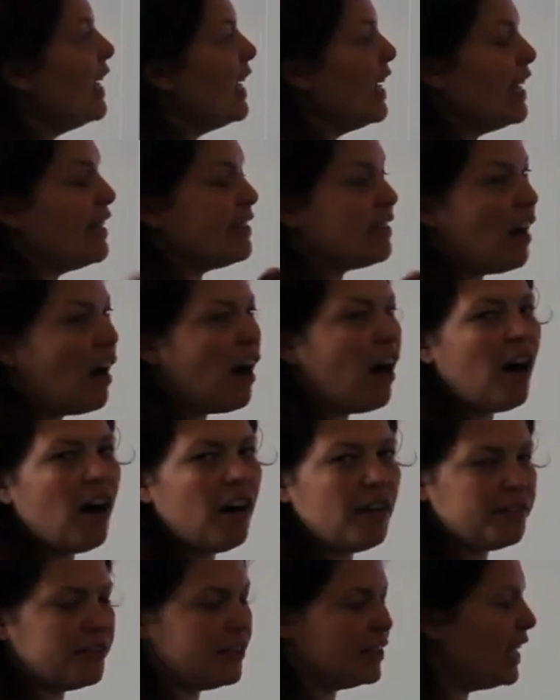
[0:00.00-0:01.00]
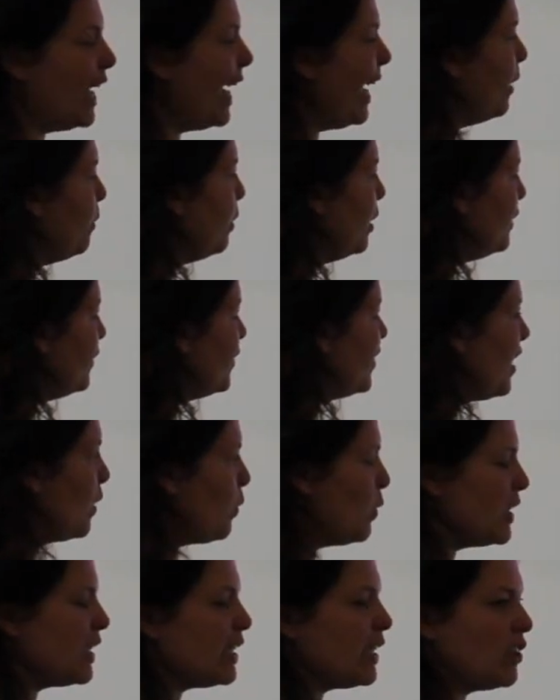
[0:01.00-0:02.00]
is half an hour. If
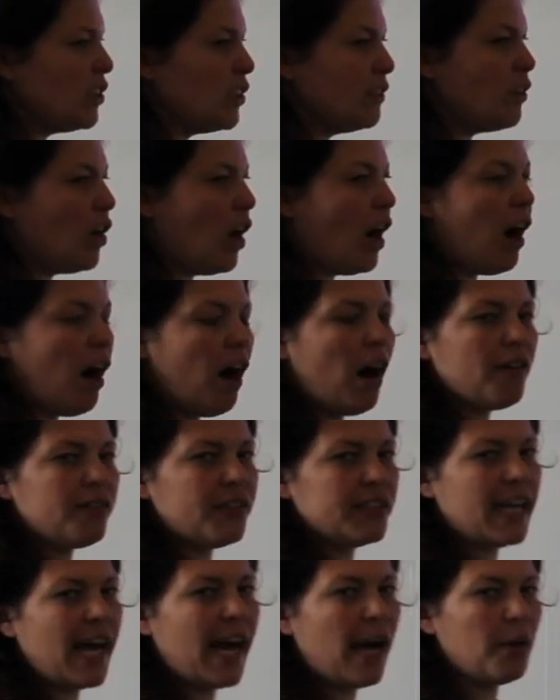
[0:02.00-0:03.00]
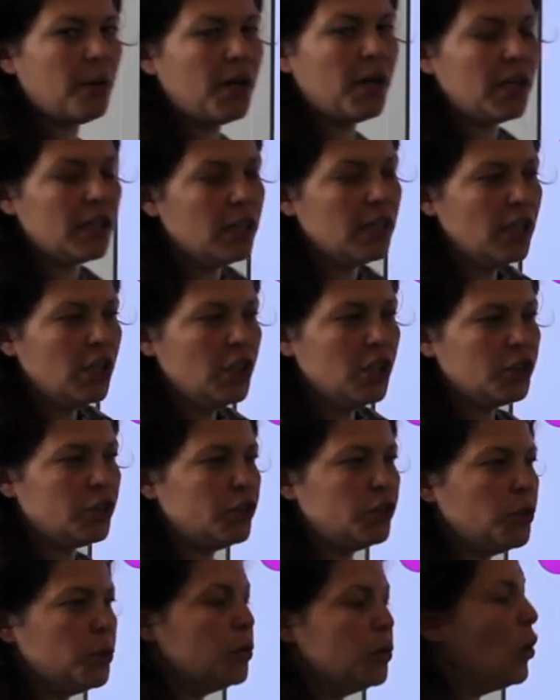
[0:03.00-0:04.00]
someone says you've got half an hour to
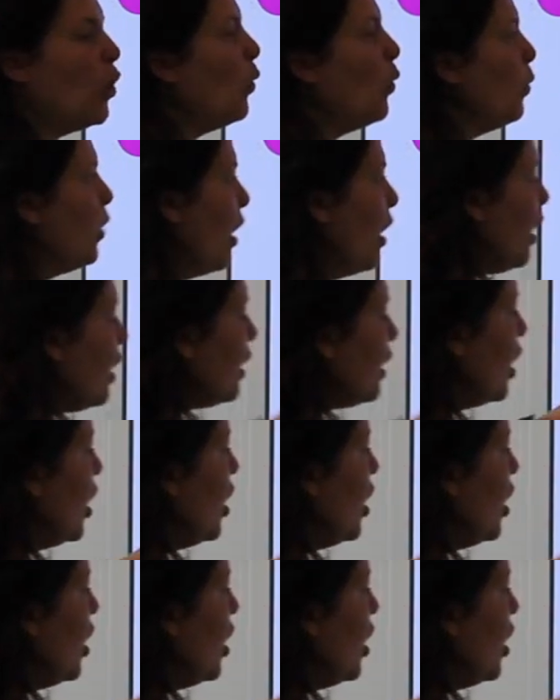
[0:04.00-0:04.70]
do your work,